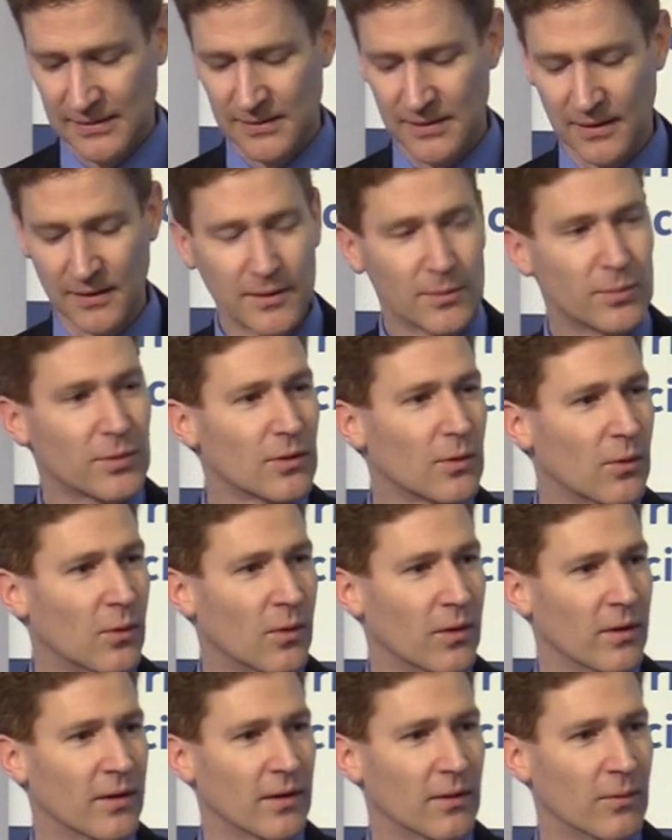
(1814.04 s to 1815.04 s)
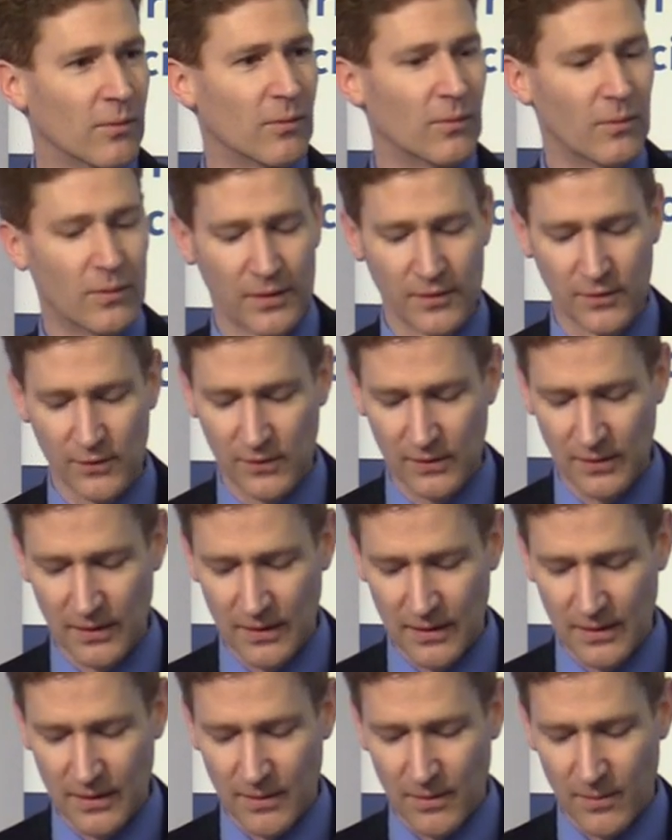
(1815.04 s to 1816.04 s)
the liberal order was
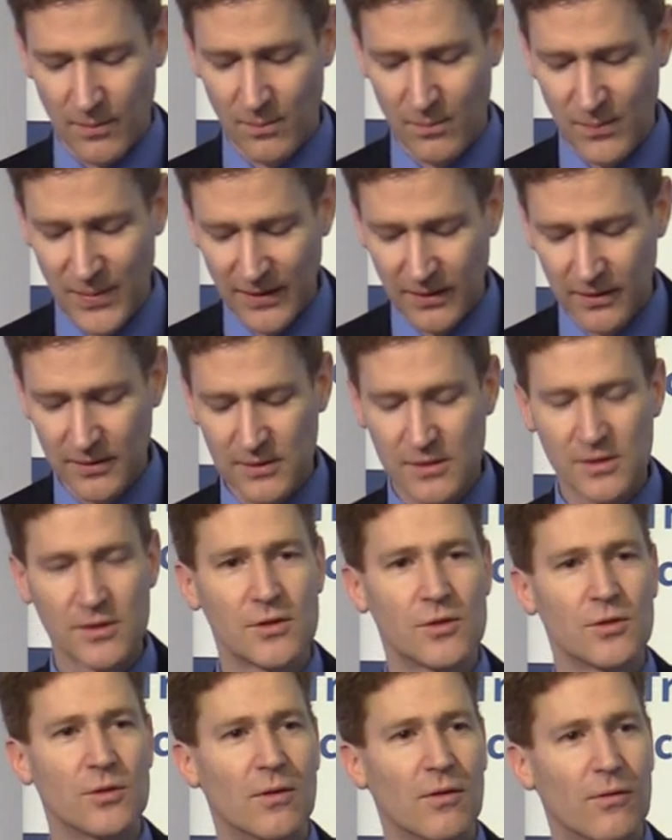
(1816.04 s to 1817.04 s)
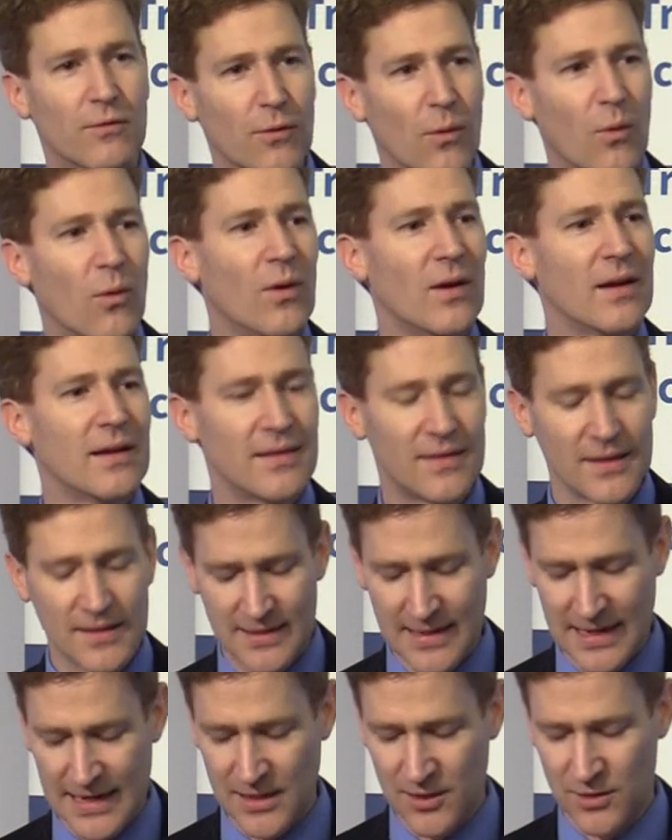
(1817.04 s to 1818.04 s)
built to avoid the
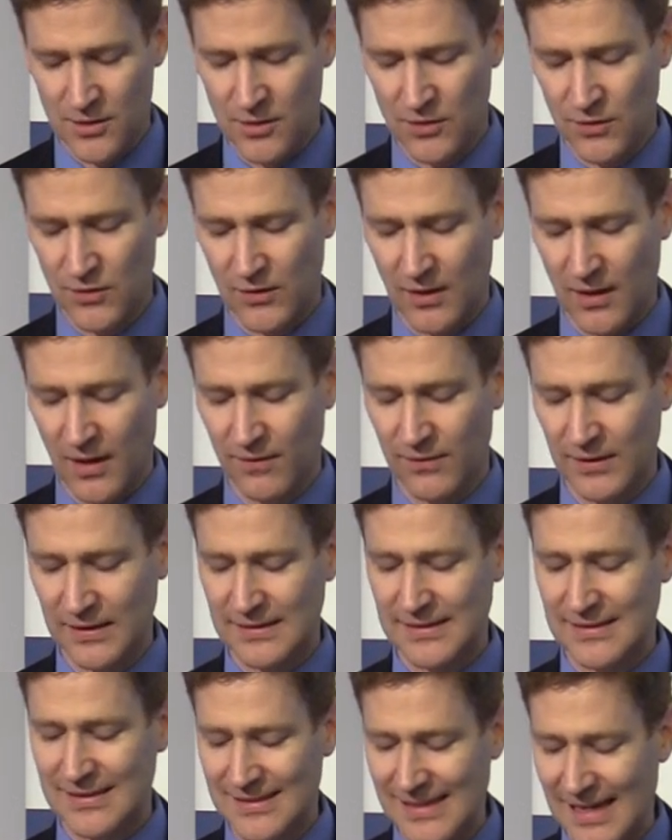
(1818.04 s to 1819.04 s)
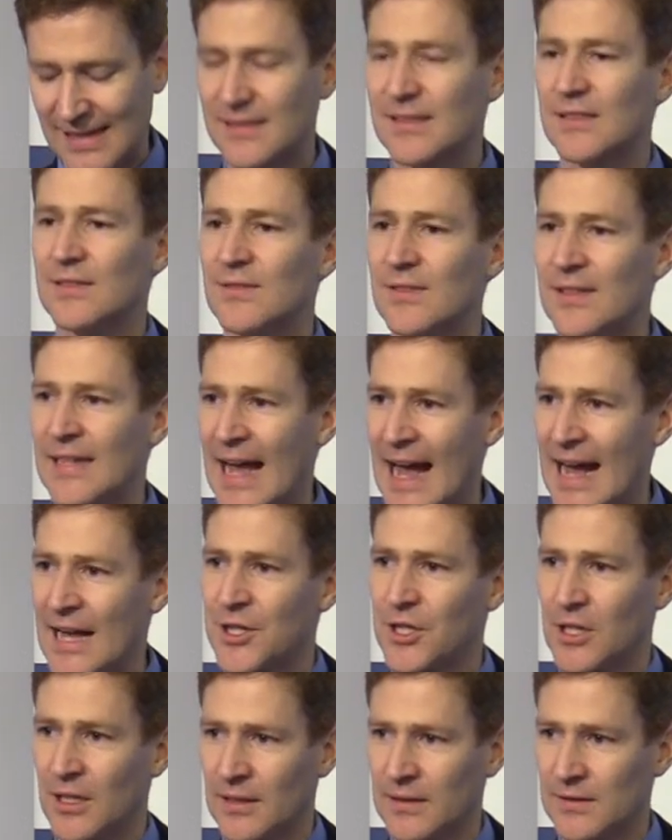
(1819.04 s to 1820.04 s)
dangers of excessive
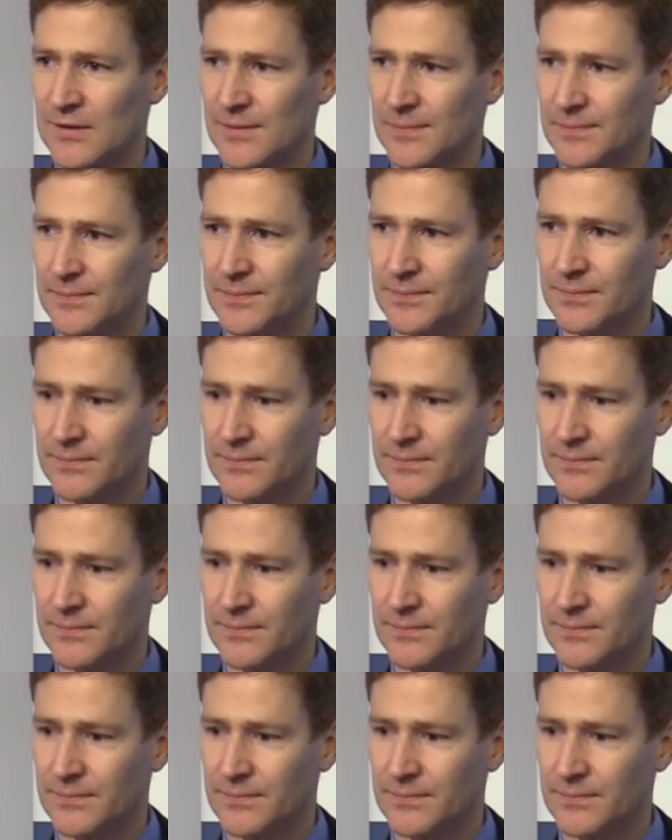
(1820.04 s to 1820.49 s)
nationalism.